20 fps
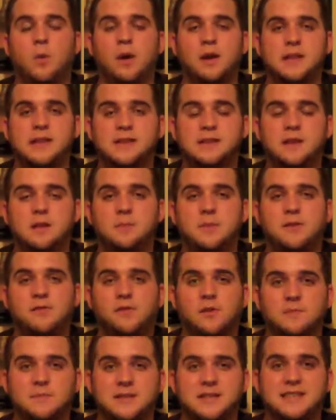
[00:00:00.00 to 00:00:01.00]
One is going to be
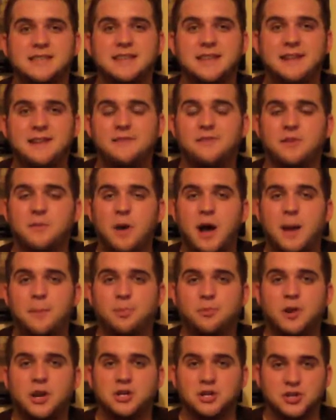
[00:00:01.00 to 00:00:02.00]
from Steve from
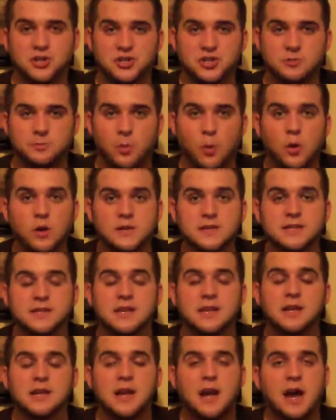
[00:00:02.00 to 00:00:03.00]
Operation
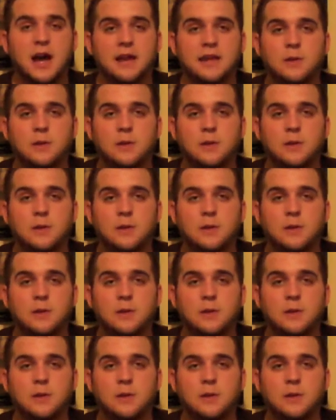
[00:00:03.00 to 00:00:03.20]
Sports.